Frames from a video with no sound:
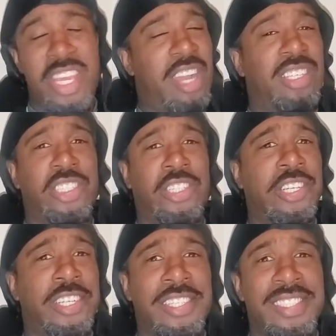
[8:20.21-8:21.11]

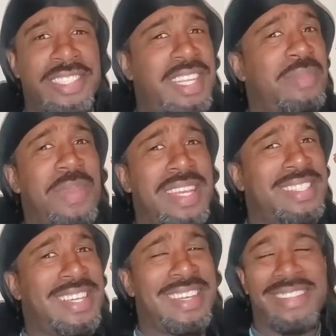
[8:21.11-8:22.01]
Youngsta
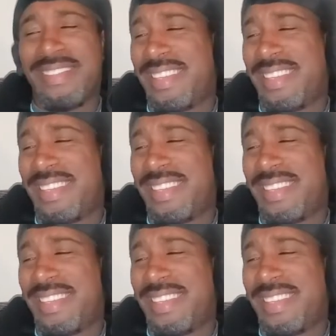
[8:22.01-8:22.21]
CPT.